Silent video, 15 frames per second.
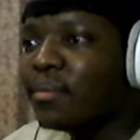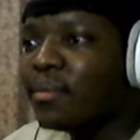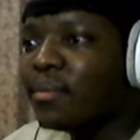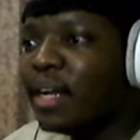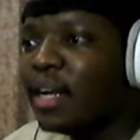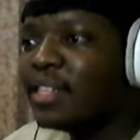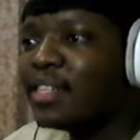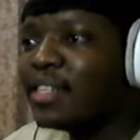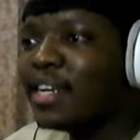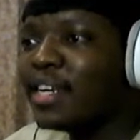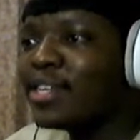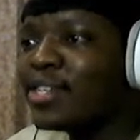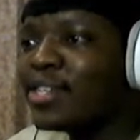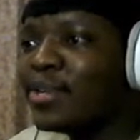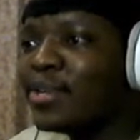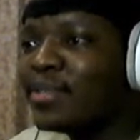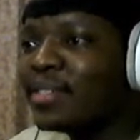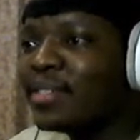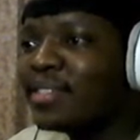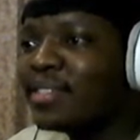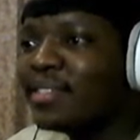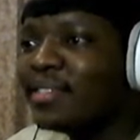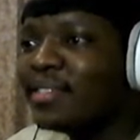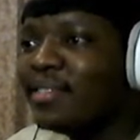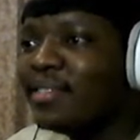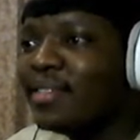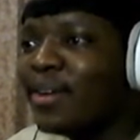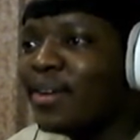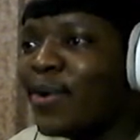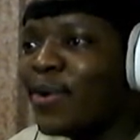Let's see the suit.
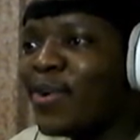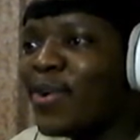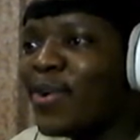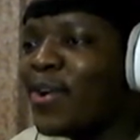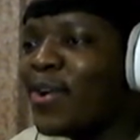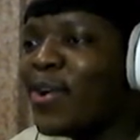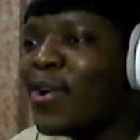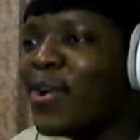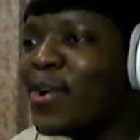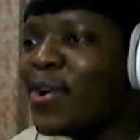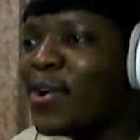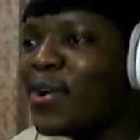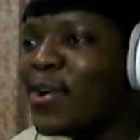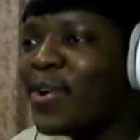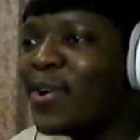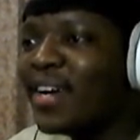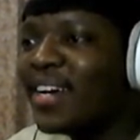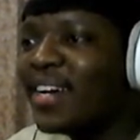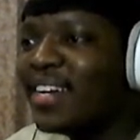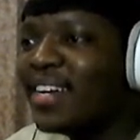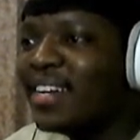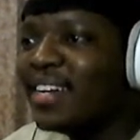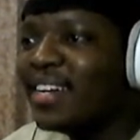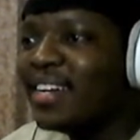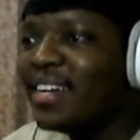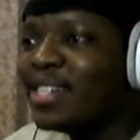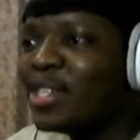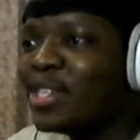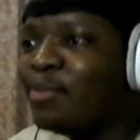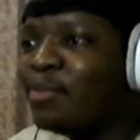Ooh,
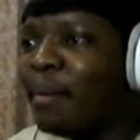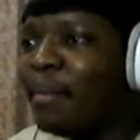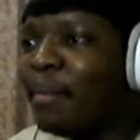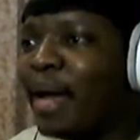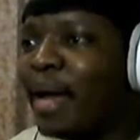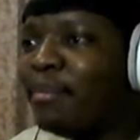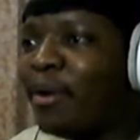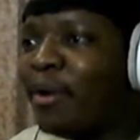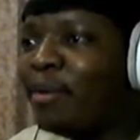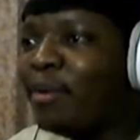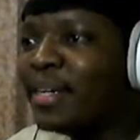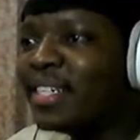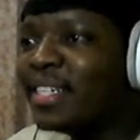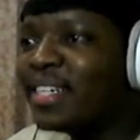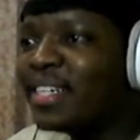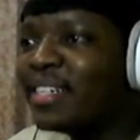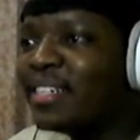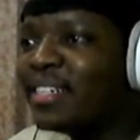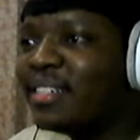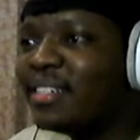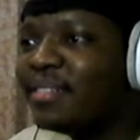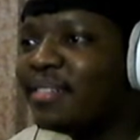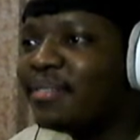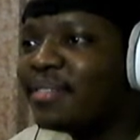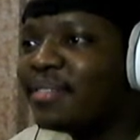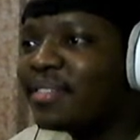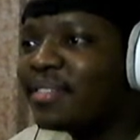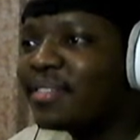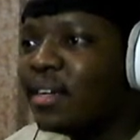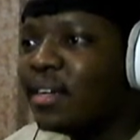Superman moment.
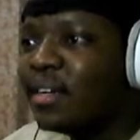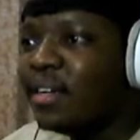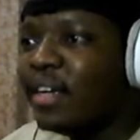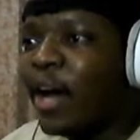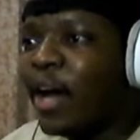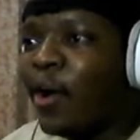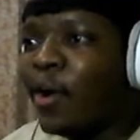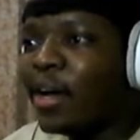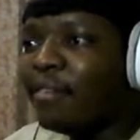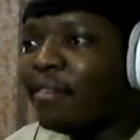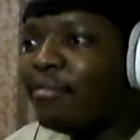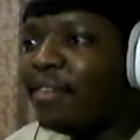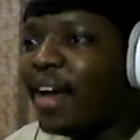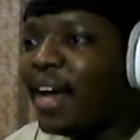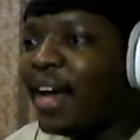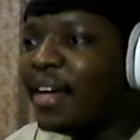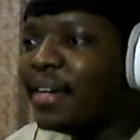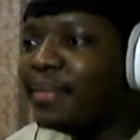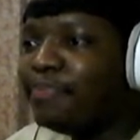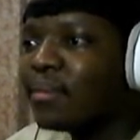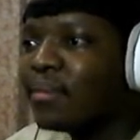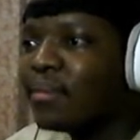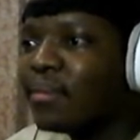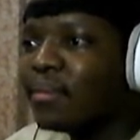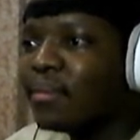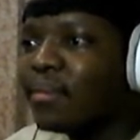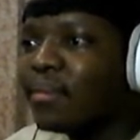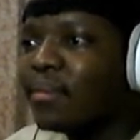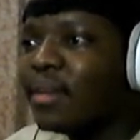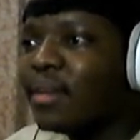They all can fly.
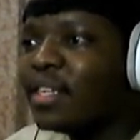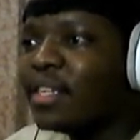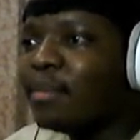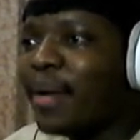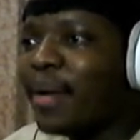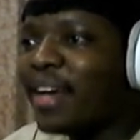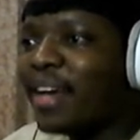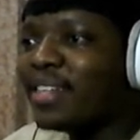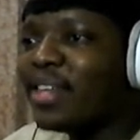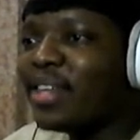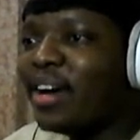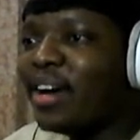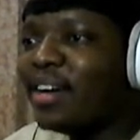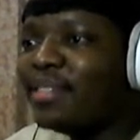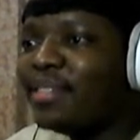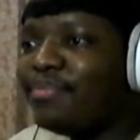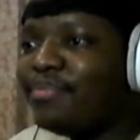Is it Black Star?